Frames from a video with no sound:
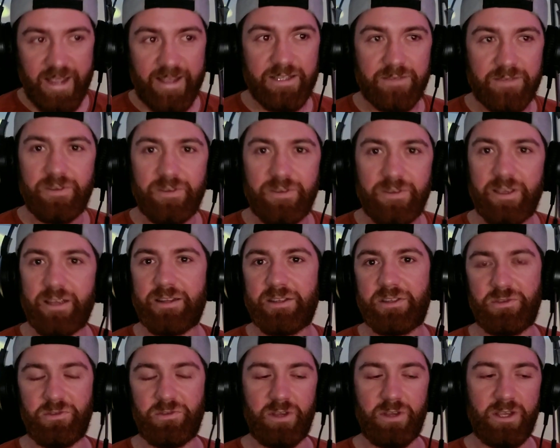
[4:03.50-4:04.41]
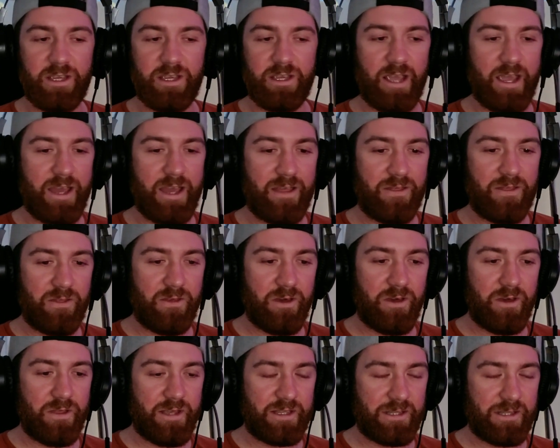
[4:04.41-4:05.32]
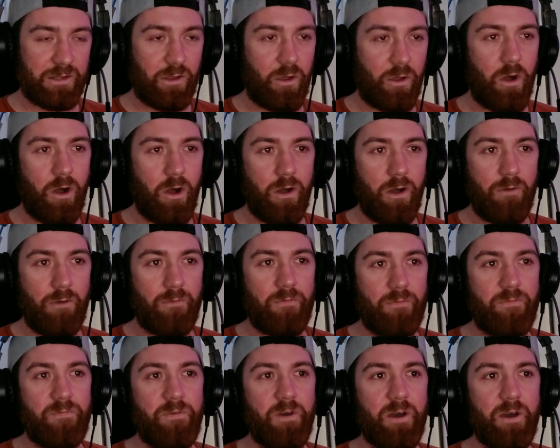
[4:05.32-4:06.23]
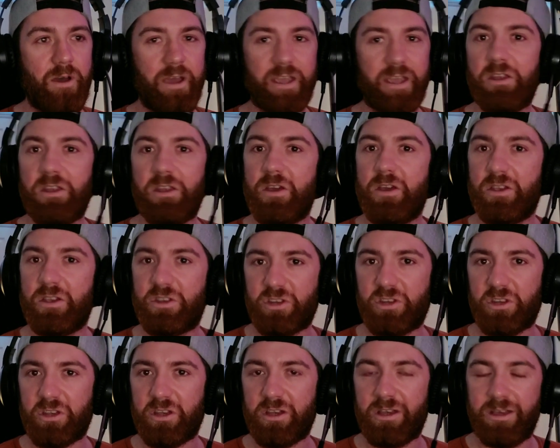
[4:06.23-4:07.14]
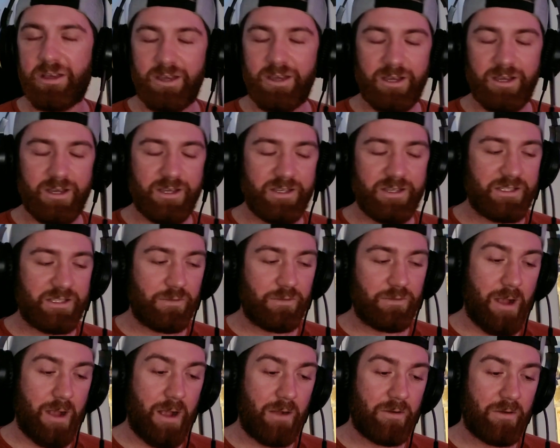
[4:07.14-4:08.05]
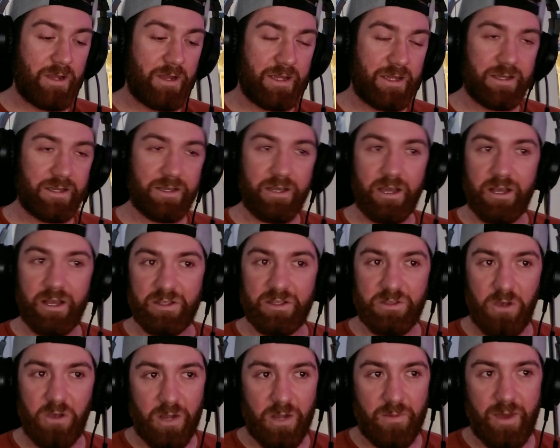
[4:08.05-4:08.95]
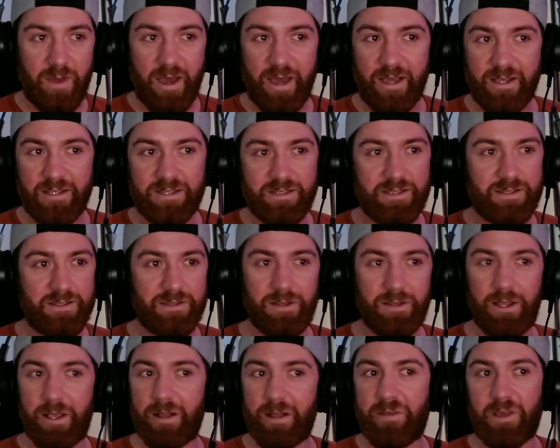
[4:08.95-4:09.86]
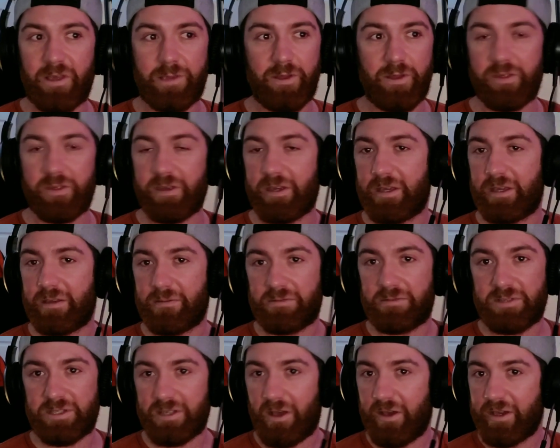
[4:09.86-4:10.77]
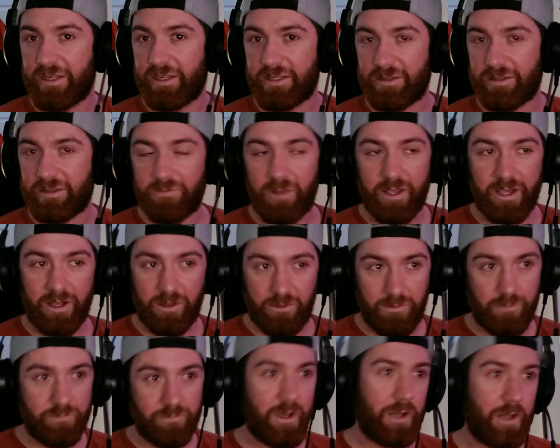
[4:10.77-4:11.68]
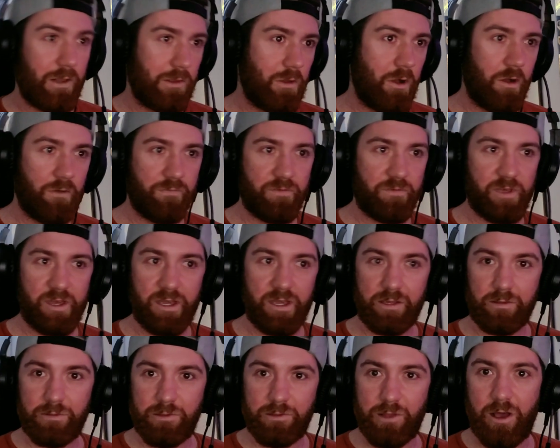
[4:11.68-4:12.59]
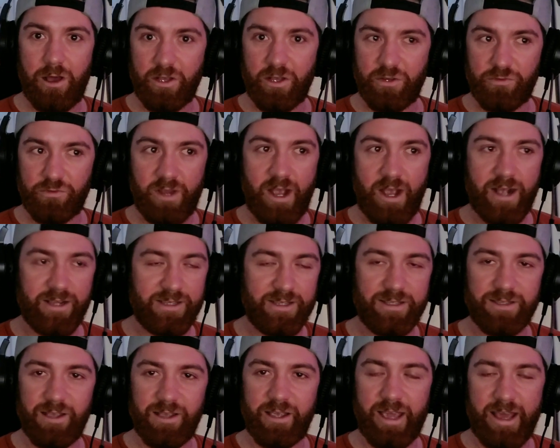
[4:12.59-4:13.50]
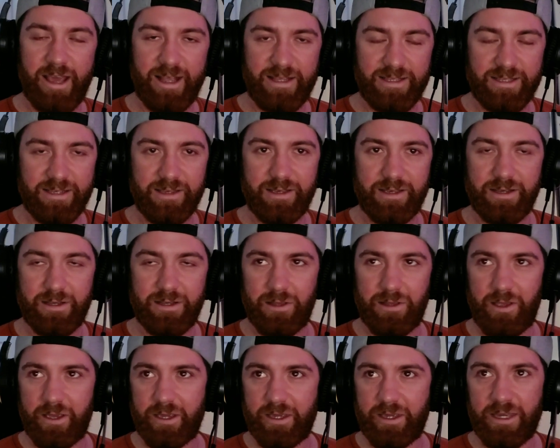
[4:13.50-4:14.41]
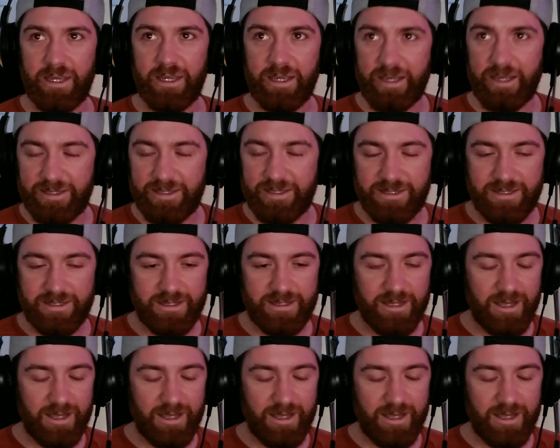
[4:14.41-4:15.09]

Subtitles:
of the industry, in that there's a lot of inertia surrounding tokamaks. Like, I think about the size of like a lot of the large reactors like ITER, like East,